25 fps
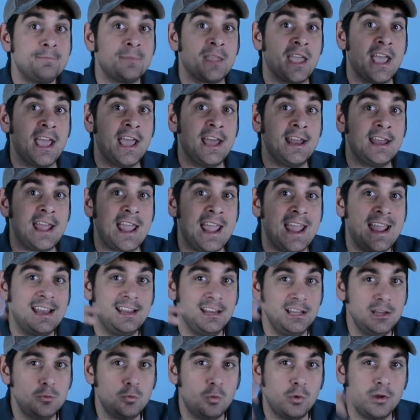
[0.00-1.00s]
And
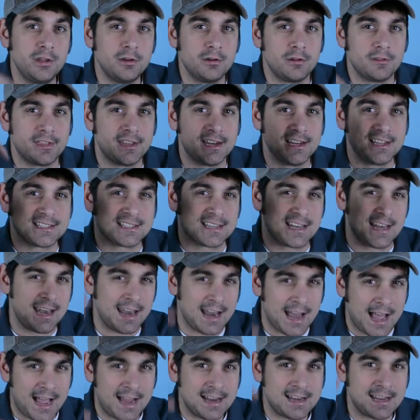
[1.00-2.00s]
any wheel that is
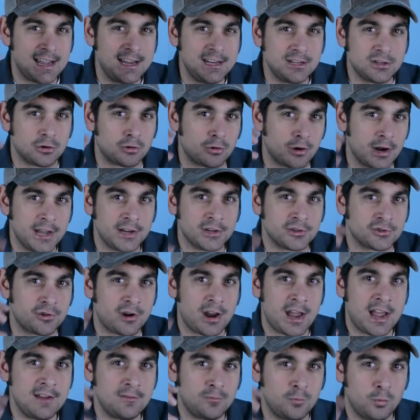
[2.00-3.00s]
not a direct
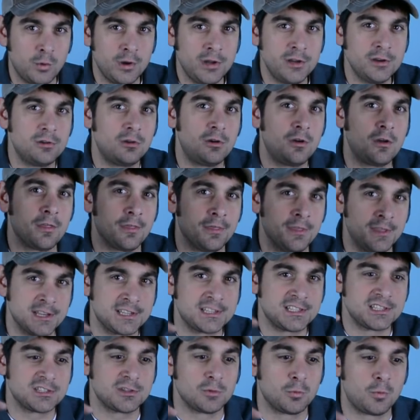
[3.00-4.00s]
drive wheel,
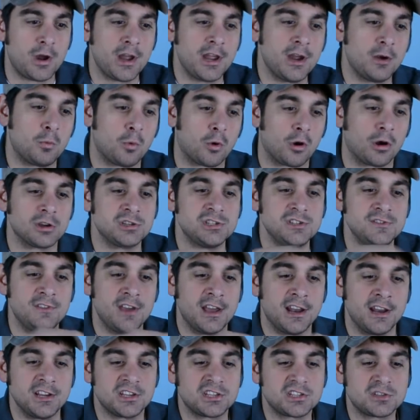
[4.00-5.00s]
this is the way it works. You've
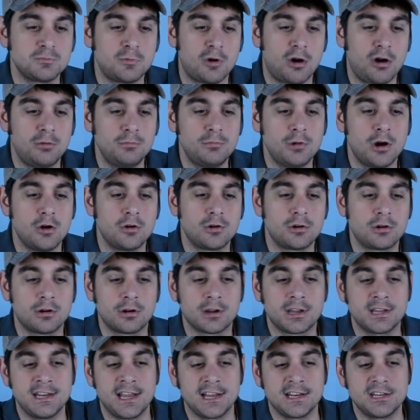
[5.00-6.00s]
got a small motor
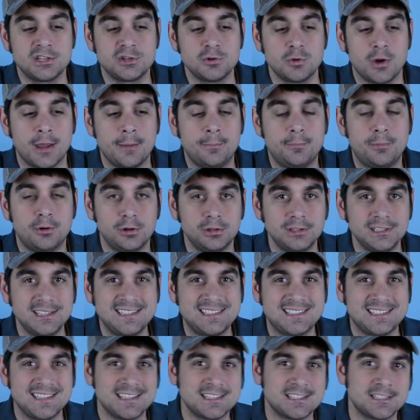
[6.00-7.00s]
connected to a pulley
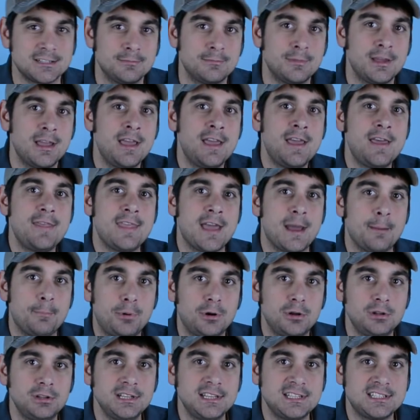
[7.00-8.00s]
system. That
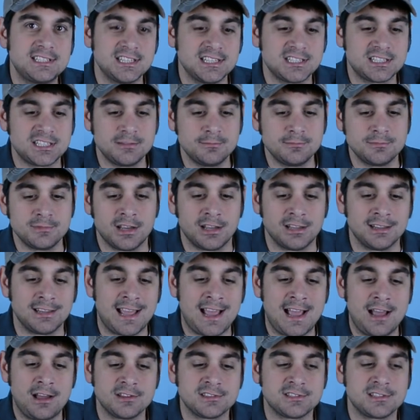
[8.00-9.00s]
pulley system
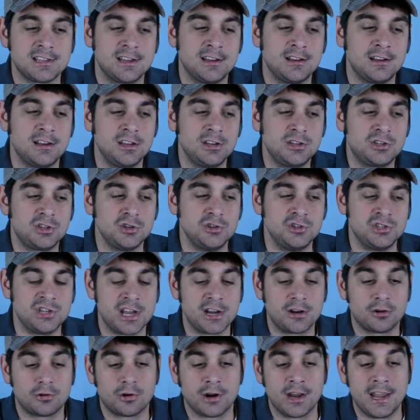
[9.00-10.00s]
allows it to
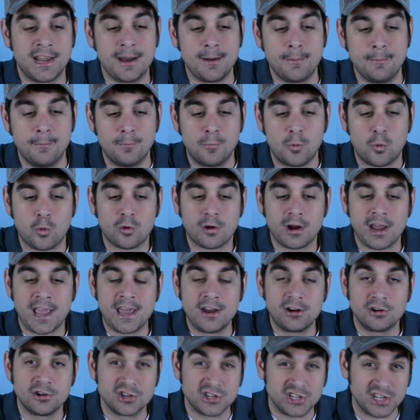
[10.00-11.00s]
generate more
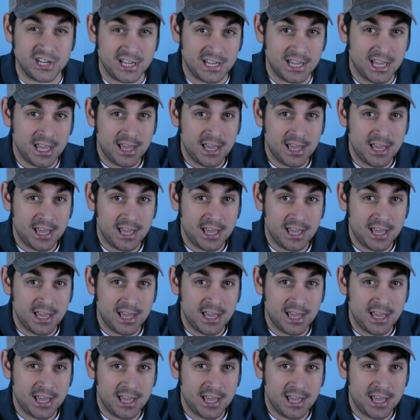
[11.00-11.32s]
energy